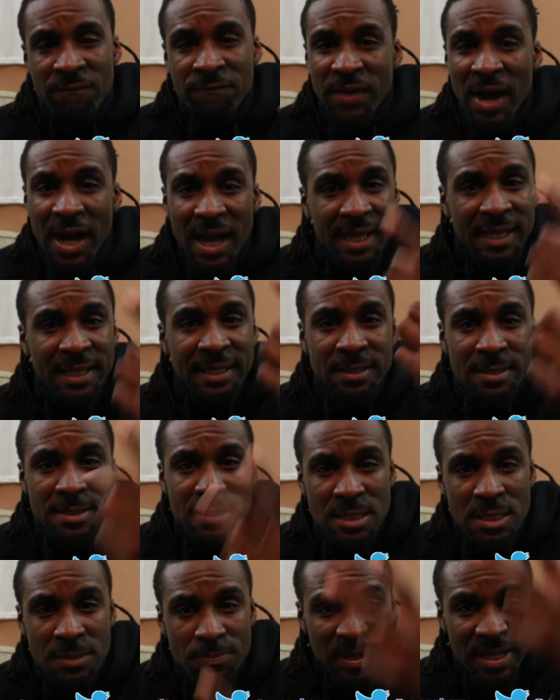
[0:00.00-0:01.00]
Fighting,
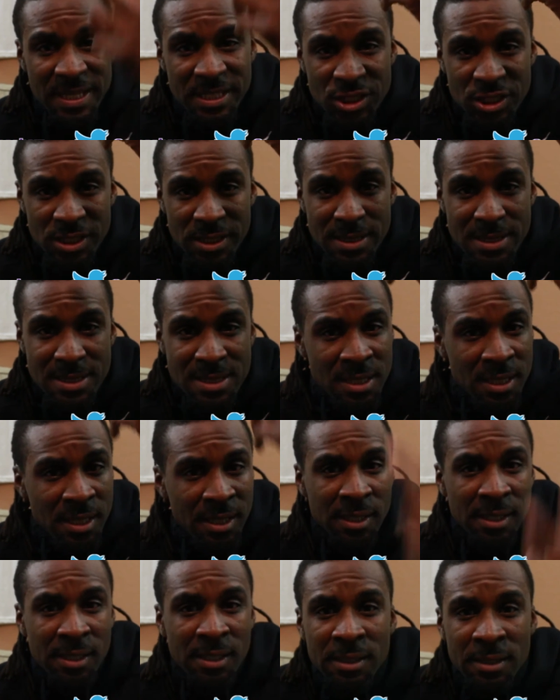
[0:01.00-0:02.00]
suspensions,
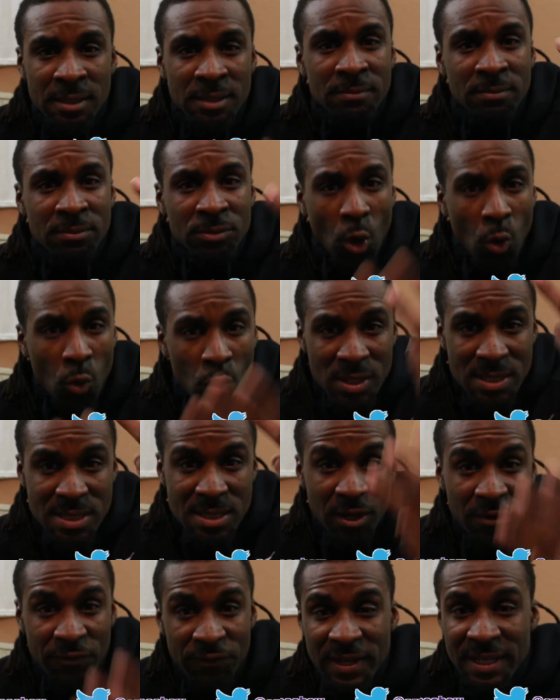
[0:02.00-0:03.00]
throwing
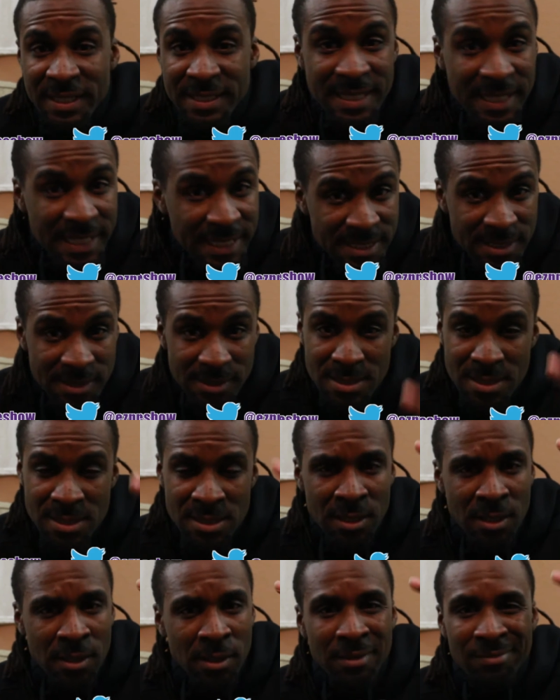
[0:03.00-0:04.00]
stuff at teachers.
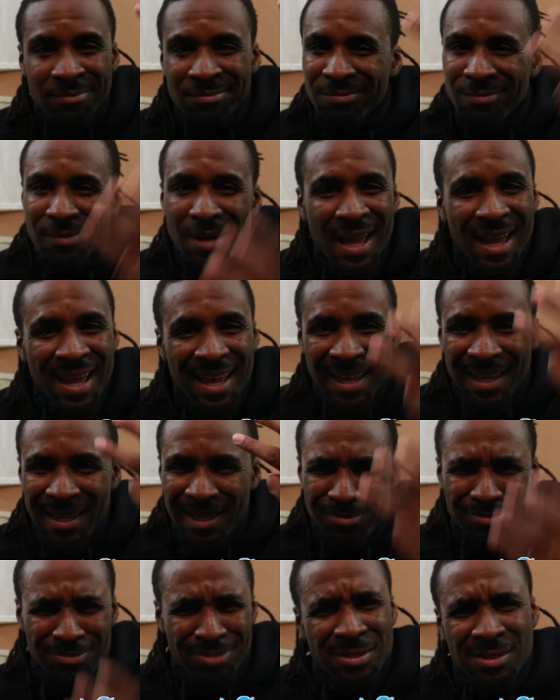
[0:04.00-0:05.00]

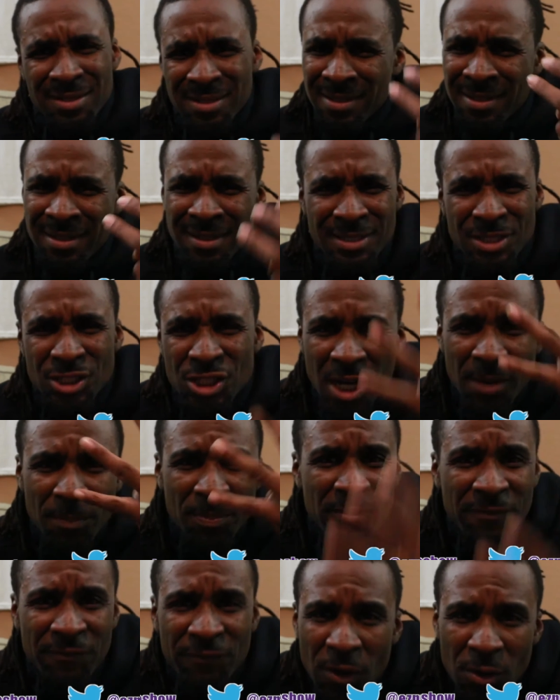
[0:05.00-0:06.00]
Man,
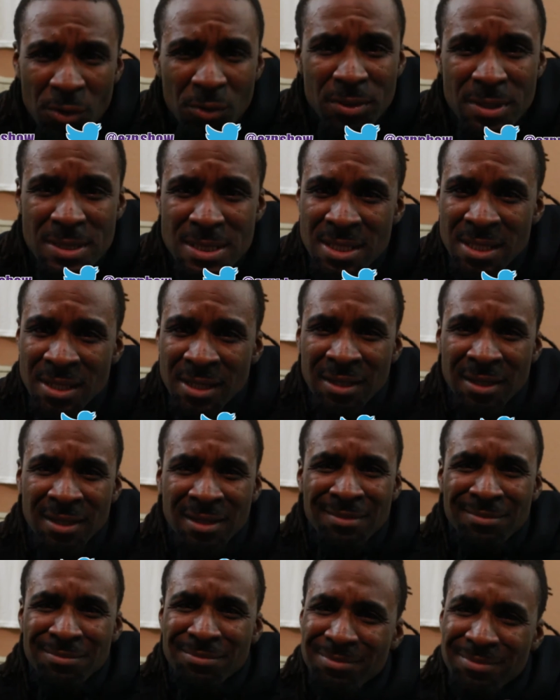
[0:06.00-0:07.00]
jumping folks.
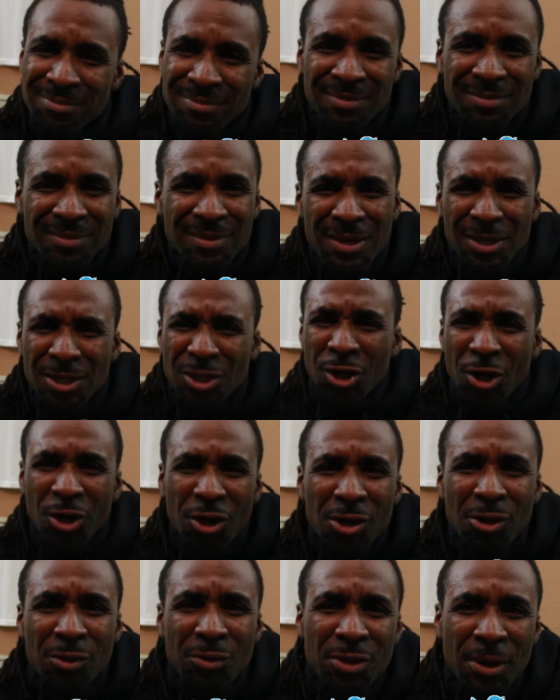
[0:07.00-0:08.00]

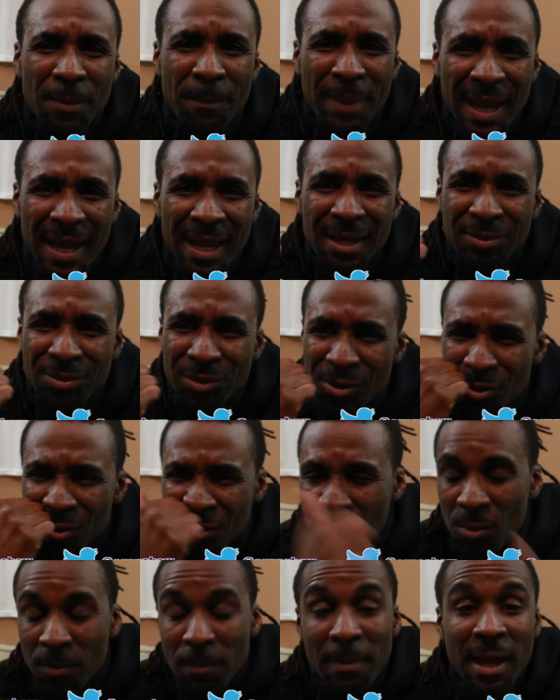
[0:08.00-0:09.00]
Girls in the
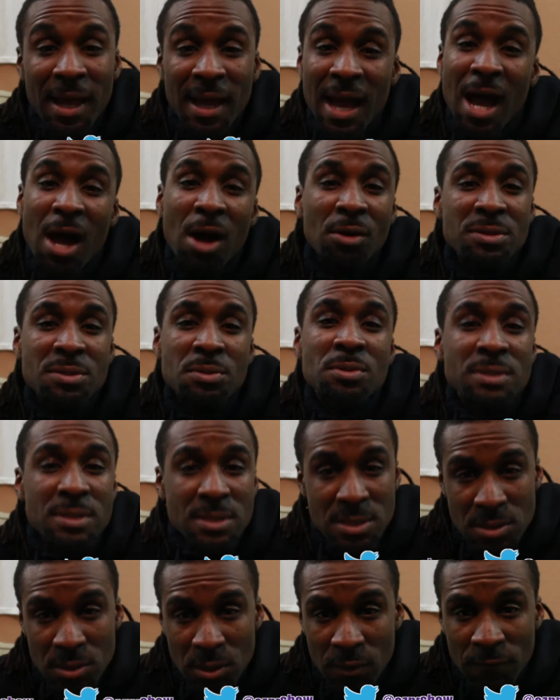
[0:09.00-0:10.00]
bathroom. Man, all sorts
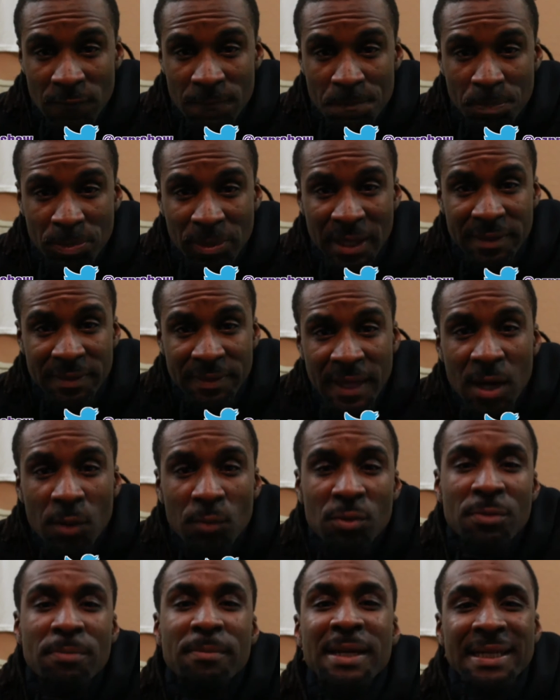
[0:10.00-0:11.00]
of stuff. That
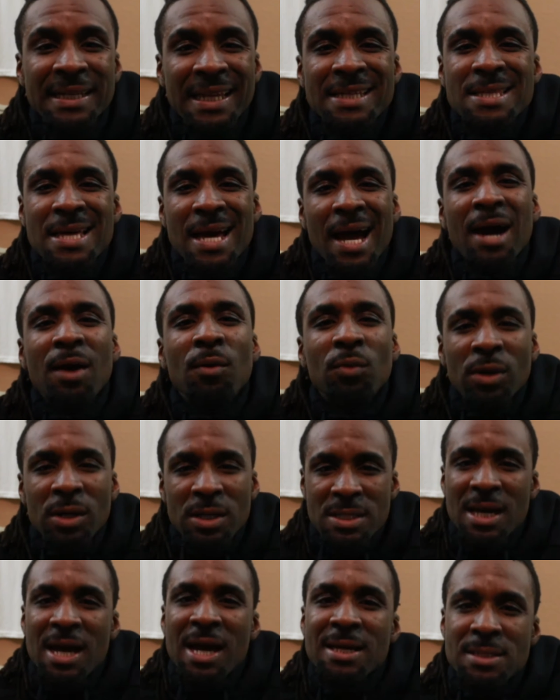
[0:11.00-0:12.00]
was me. That's how I
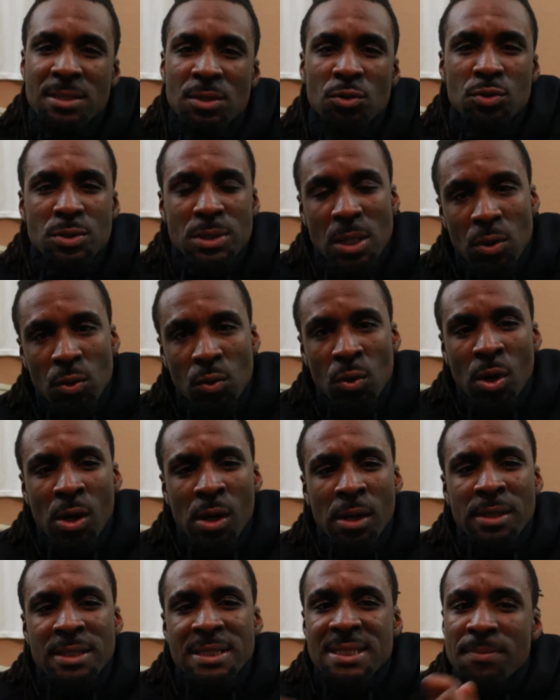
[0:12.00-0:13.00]
was in high school. So,
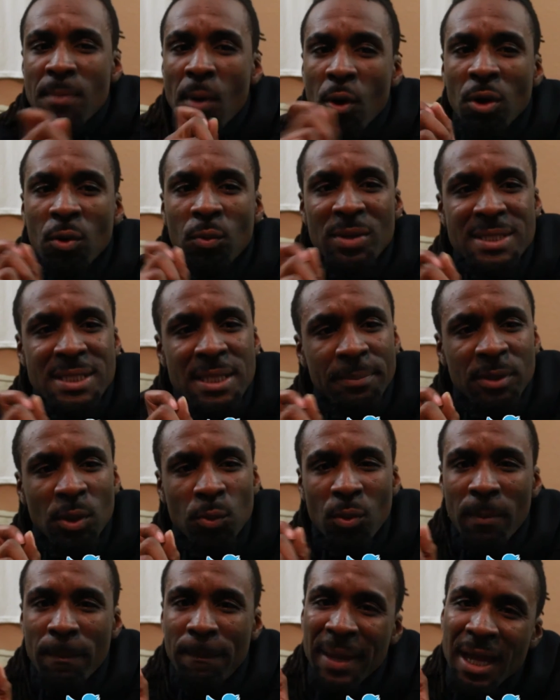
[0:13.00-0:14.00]
smoking was something
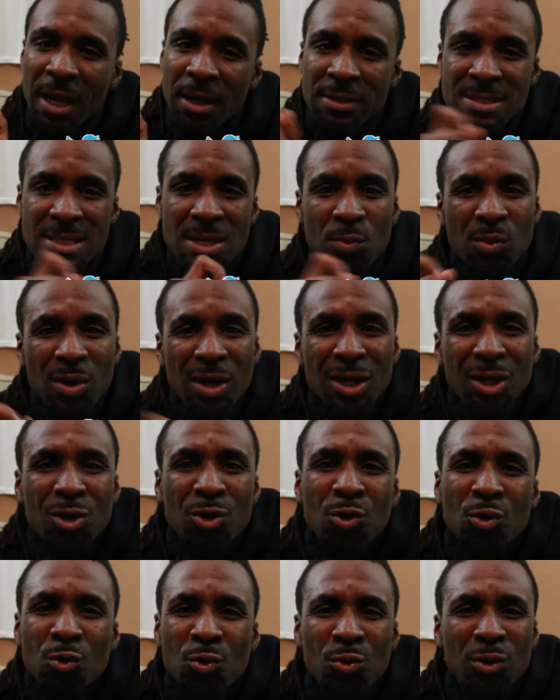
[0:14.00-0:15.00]
rebellious. It wasn't
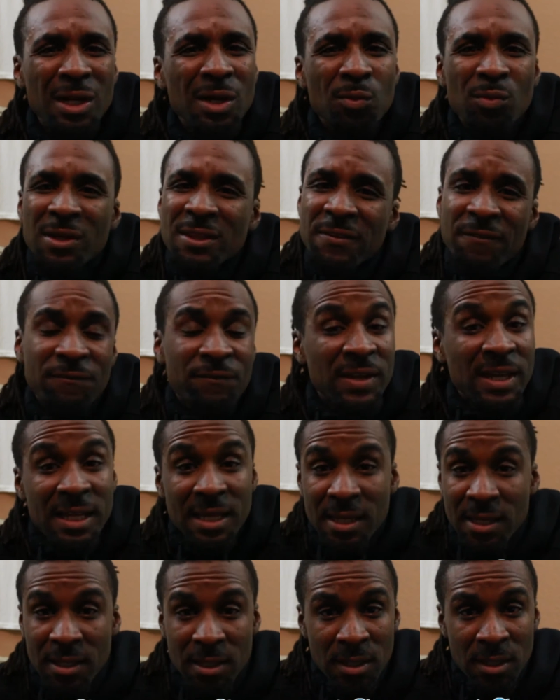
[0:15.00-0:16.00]
cool. It wasn't to fit
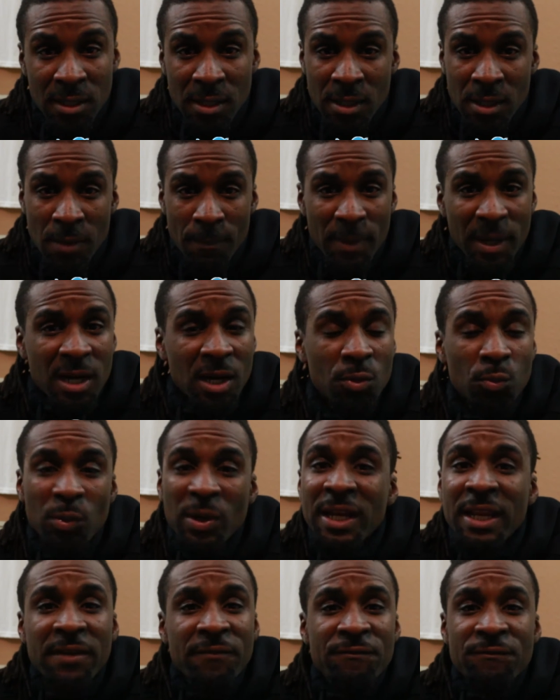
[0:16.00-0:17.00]
in. Because
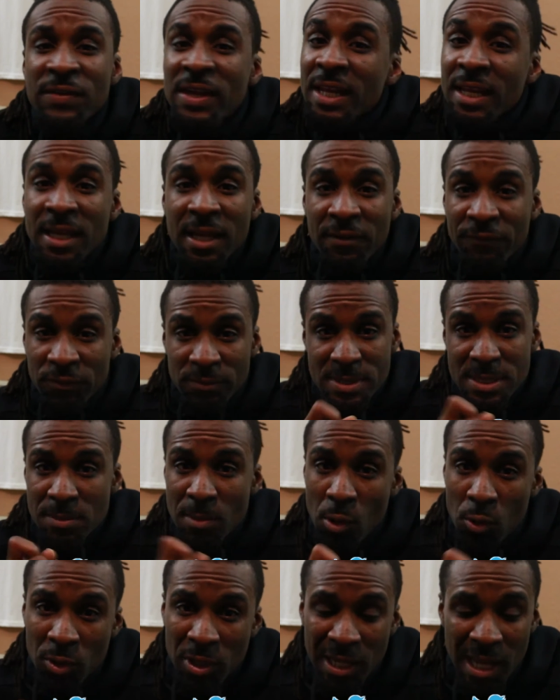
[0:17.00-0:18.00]
we didn't fit in from
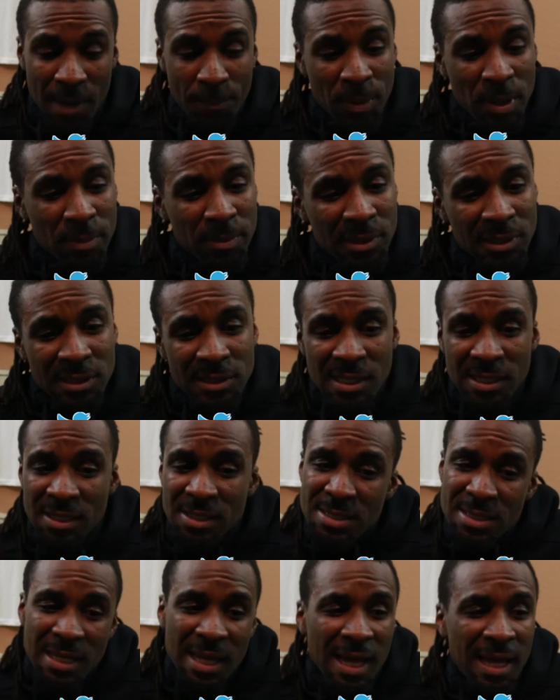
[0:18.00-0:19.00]
smoking. Like, people looked at
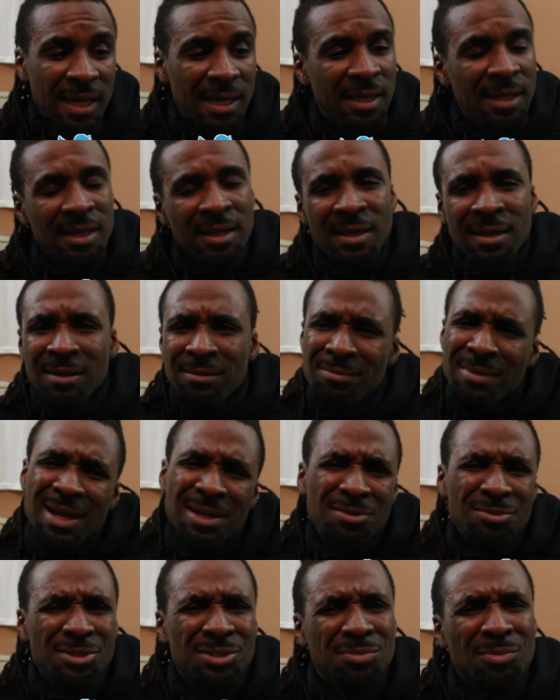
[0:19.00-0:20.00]
us like
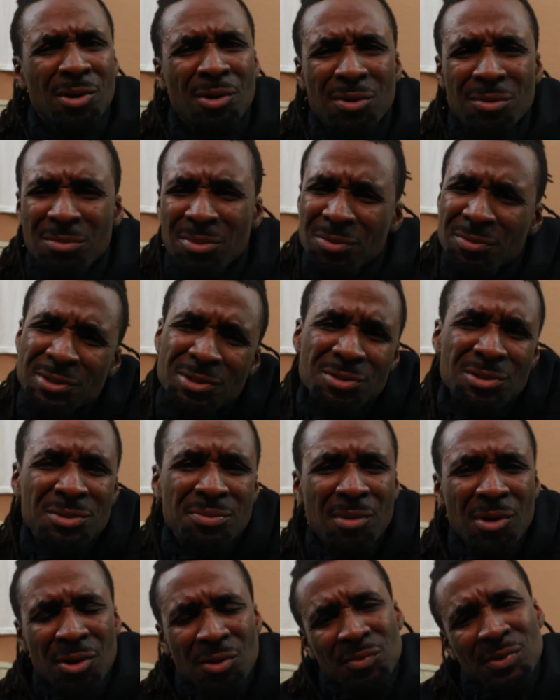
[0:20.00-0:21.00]
Man, you smoking, bro. What you
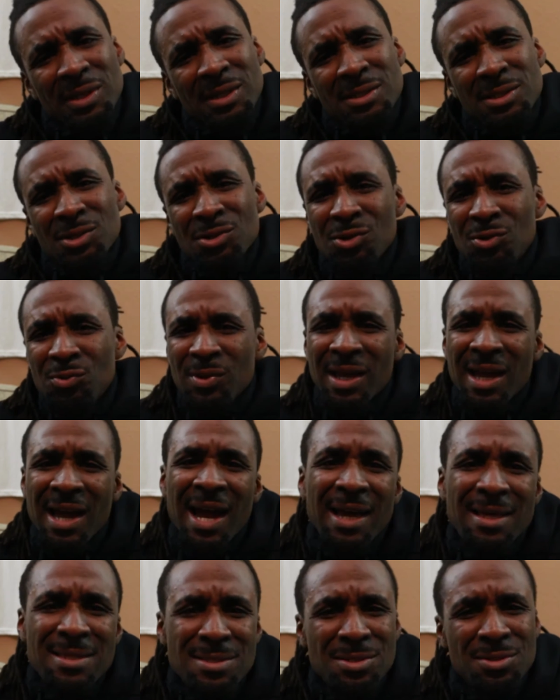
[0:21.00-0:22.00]
smoking? We in school. We in
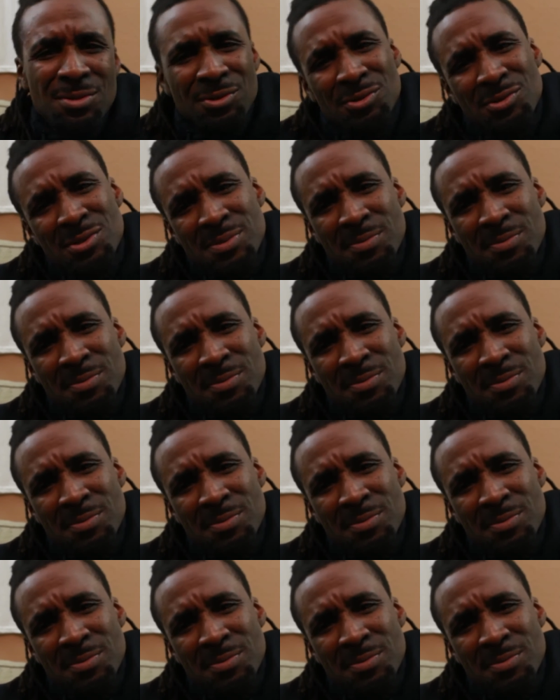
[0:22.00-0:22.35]
high school. You